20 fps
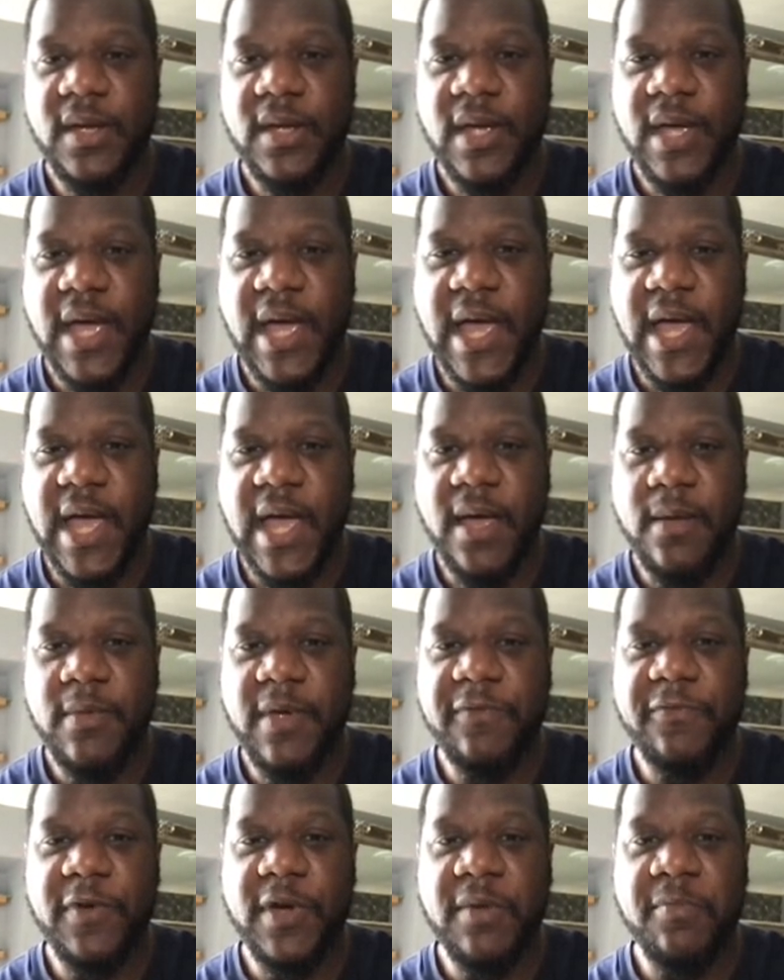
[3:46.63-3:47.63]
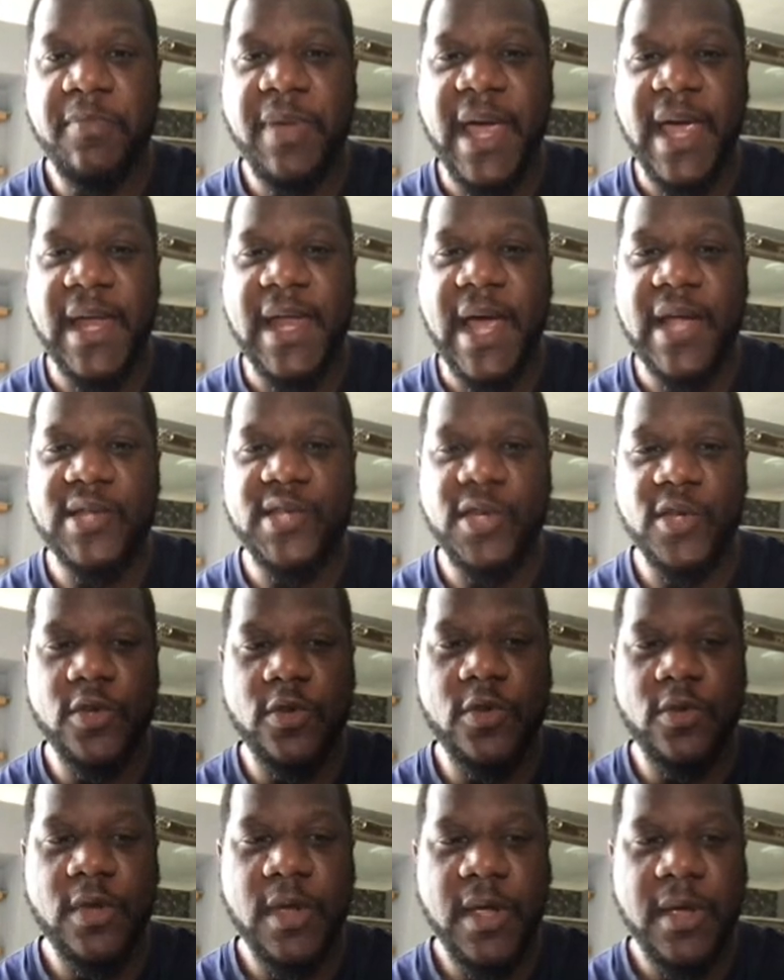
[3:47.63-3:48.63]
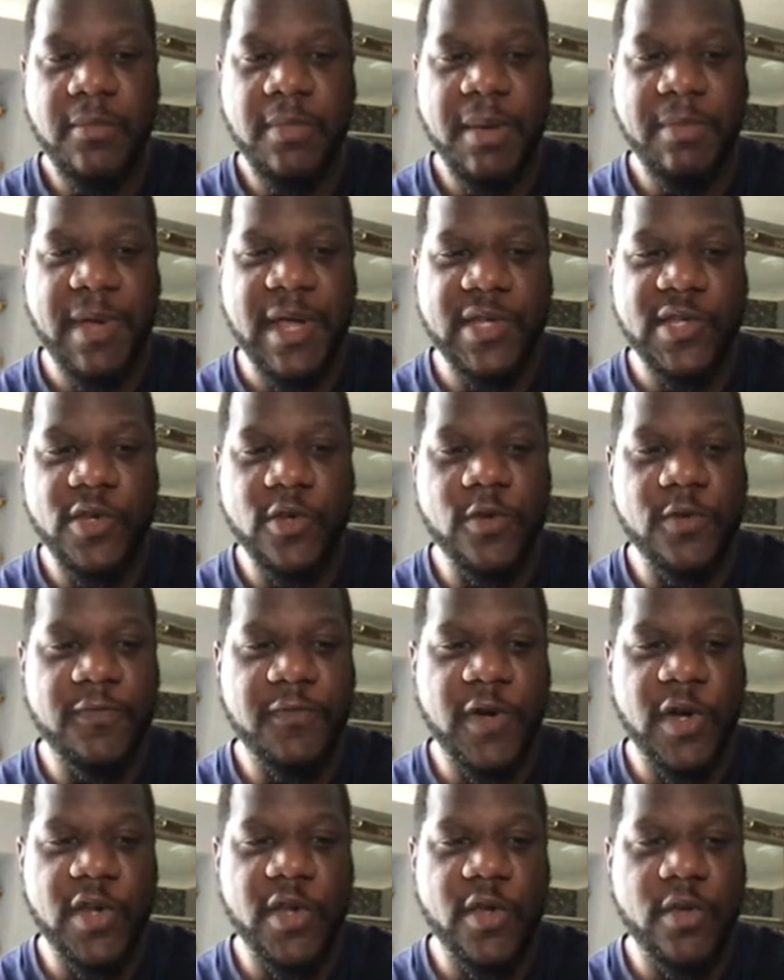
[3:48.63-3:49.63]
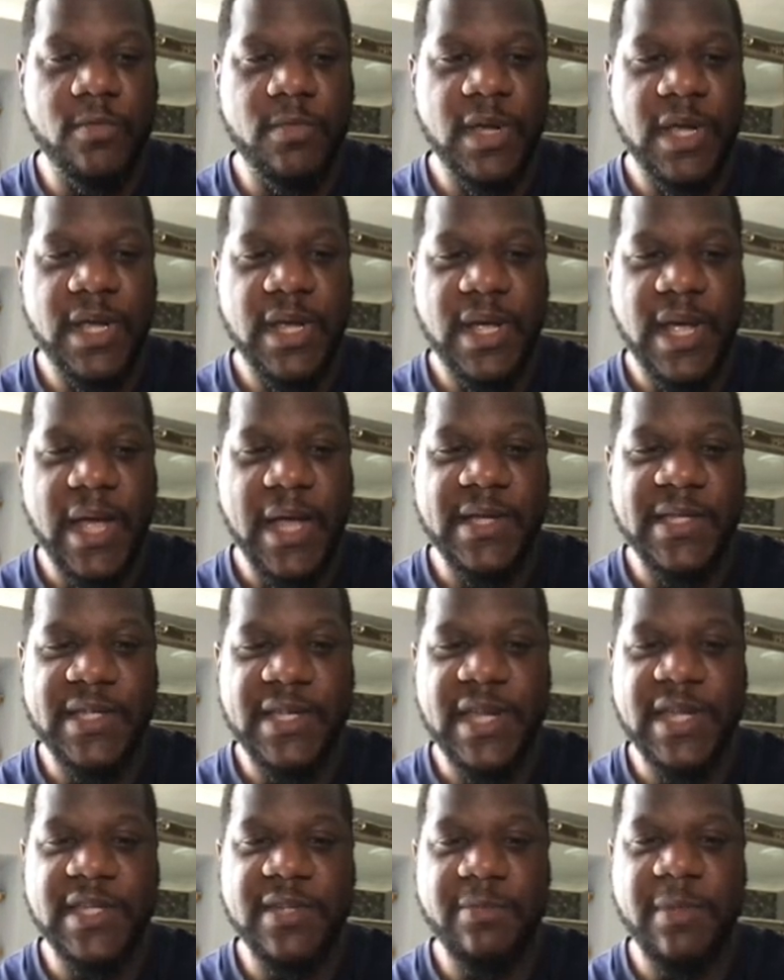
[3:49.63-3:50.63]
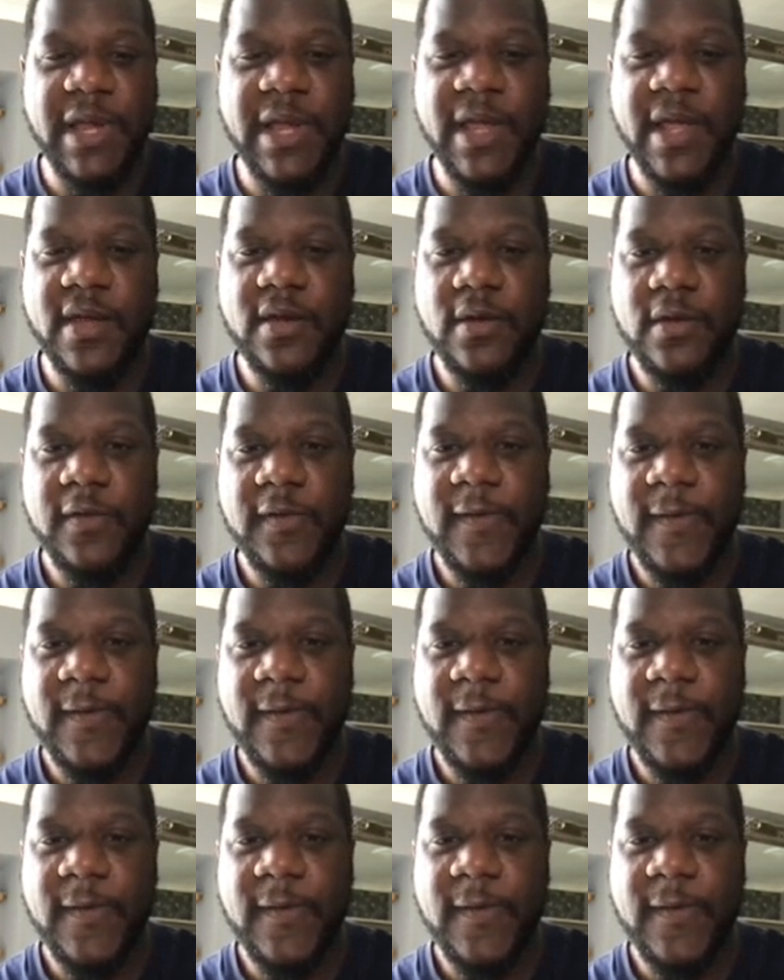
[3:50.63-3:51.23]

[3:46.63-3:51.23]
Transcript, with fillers: If we compare that to Pepe 2's volume at 6 million,